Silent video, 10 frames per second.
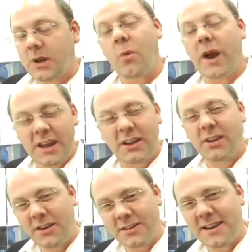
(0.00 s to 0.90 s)
waiting a
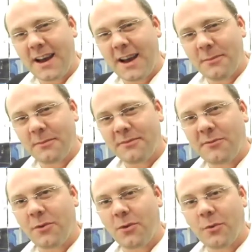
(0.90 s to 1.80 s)
long time
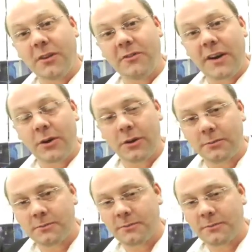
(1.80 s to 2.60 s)
for Will Ferrell.